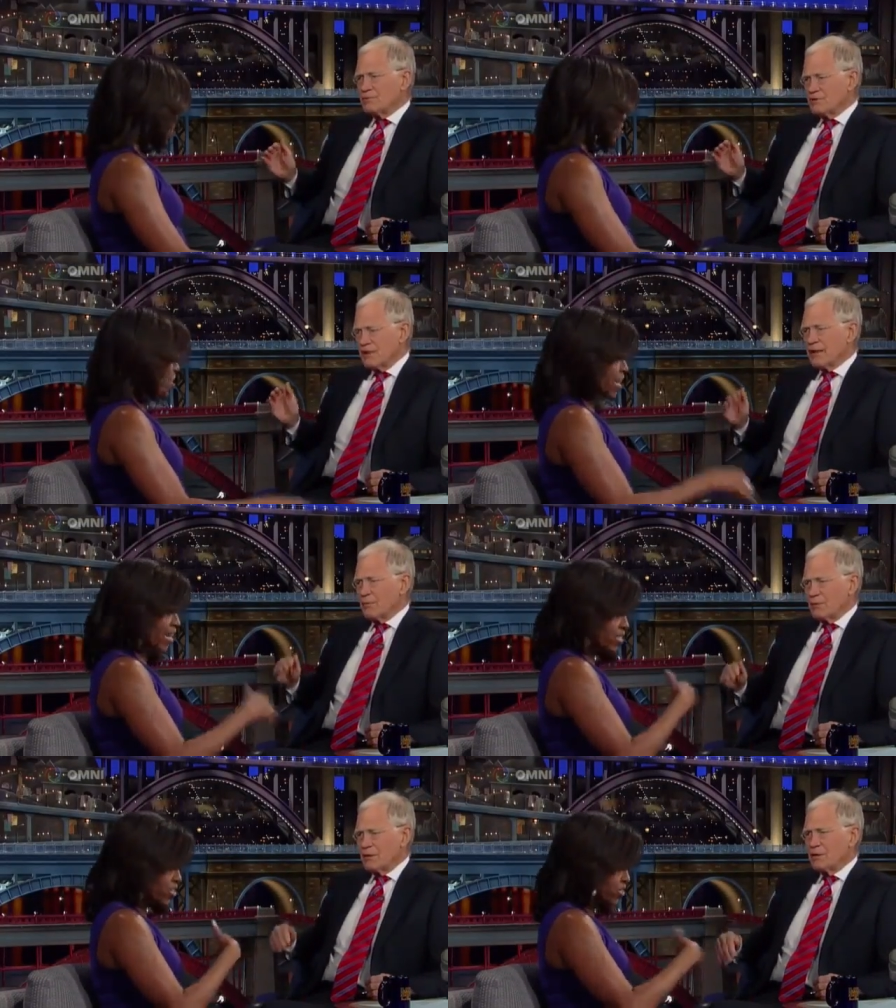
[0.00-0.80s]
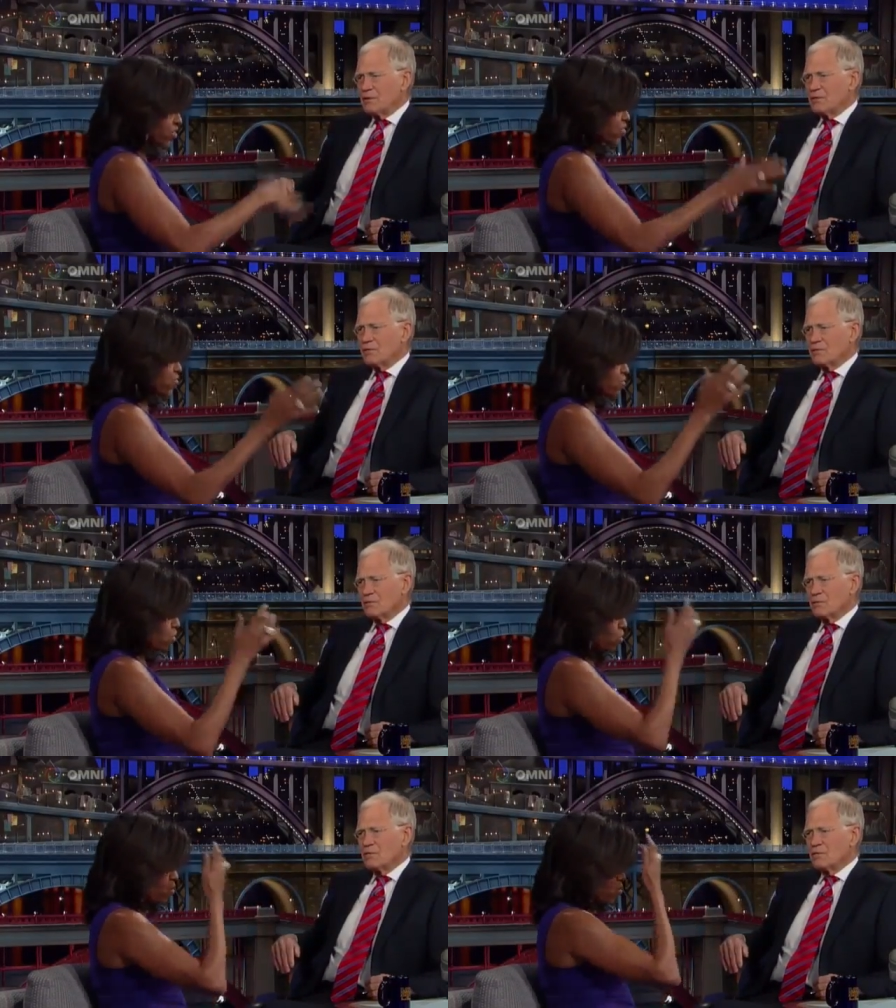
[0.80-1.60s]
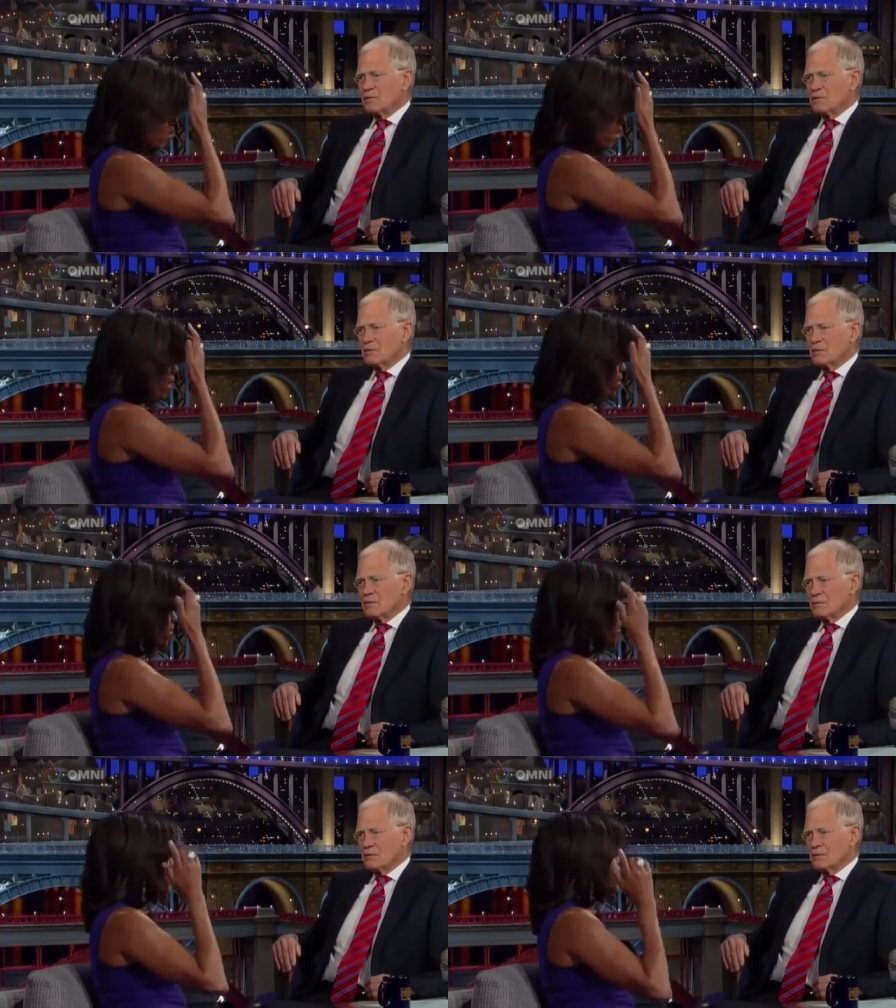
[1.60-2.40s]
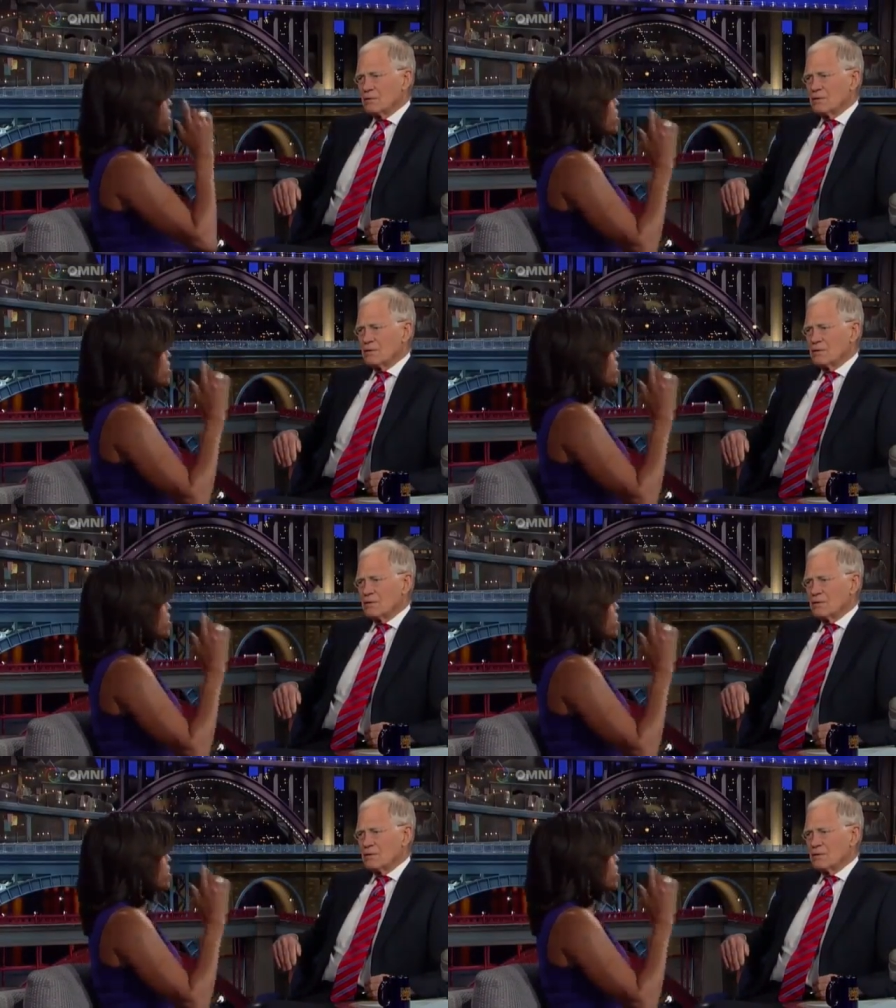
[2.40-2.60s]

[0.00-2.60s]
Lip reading: she can't just roll around. It